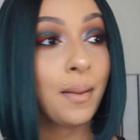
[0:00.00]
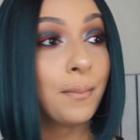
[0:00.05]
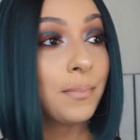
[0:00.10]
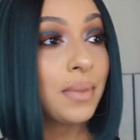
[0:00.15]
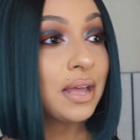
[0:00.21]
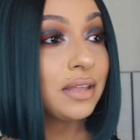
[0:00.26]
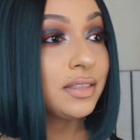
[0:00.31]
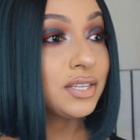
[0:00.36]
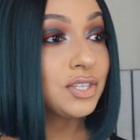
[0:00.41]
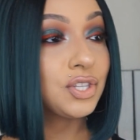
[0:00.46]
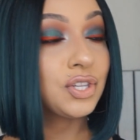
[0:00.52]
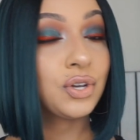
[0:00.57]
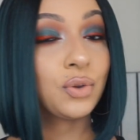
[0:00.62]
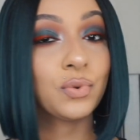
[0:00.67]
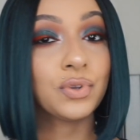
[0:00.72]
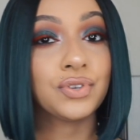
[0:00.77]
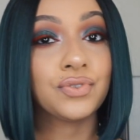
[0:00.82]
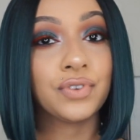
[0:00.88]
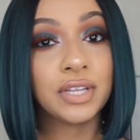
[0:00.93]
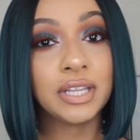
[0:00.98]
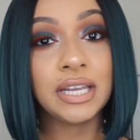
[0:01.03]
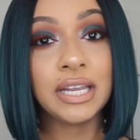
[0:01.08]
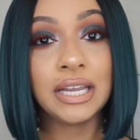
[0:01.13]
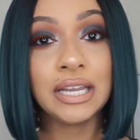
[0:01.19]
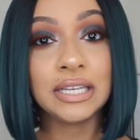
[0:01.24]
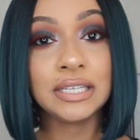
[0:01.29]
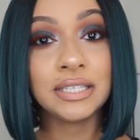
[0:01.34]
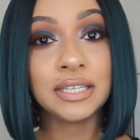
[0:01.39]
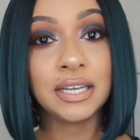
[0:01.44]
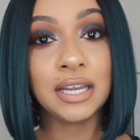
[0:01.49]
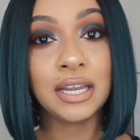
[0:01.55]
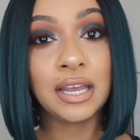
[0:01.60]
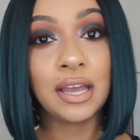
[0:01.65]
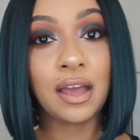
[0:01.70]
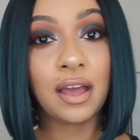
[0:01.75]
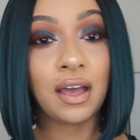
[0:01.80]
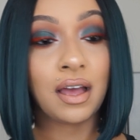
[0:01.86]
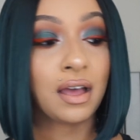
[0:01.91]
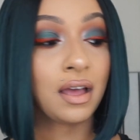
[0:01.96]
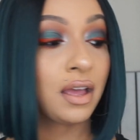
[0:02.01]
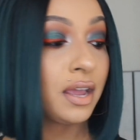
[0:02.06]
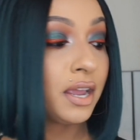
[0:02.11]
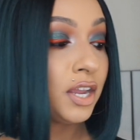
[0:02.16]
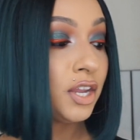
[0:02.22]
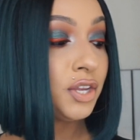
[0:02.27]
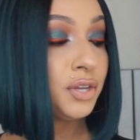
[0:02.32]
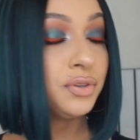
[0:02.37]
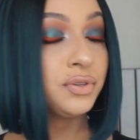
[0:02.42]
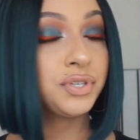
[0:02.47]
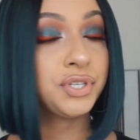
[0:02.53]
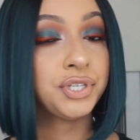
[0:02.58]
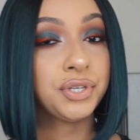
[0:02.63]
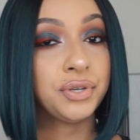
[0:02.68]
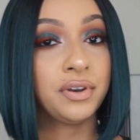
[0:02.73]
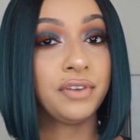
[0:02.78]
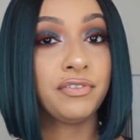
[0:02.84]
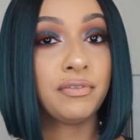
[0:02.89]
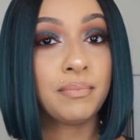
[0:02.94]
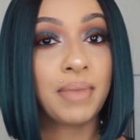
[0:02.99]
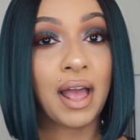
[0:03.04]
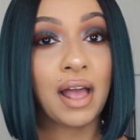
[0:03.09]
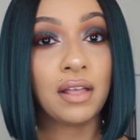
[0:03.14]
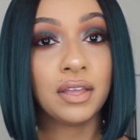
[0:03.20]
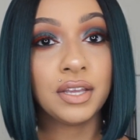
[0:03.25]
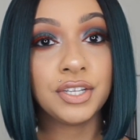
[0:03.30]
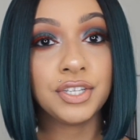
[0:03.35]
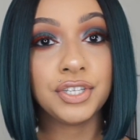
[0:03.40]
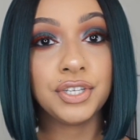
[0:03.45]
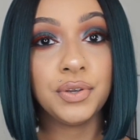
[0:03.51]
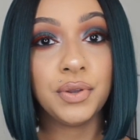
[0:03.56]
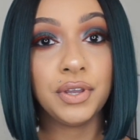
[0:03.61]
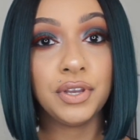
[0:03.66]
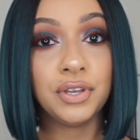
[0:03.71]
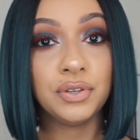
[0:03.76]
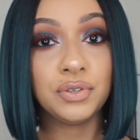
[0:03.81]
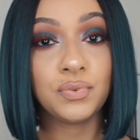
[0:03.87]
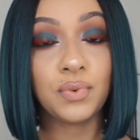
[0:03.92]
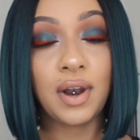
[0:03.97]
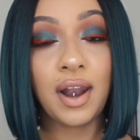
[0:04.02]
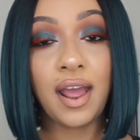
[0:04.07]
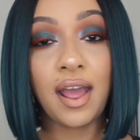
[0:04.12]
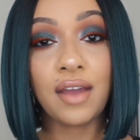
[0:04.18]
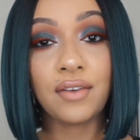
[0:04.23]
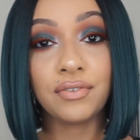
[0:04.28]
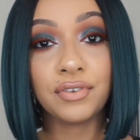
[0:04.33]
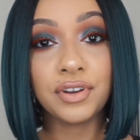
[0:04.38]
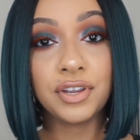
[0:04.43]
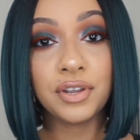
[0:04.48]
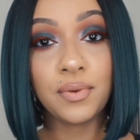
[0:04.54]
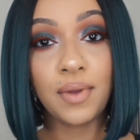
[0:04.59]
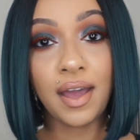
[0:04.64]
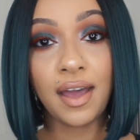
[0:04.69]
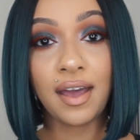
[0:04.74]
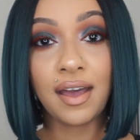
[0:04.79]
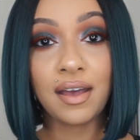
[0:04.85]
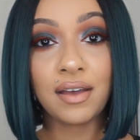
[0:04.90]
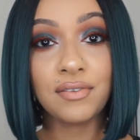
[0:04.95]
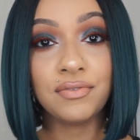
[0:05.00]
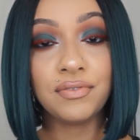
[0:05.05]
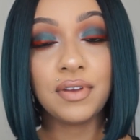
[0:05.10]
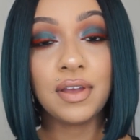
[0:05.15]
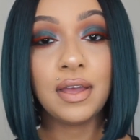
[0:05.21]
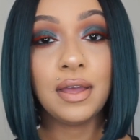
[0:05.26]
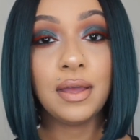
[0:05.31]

But this look was really easy. I used two different palettes. You can use whatever you have.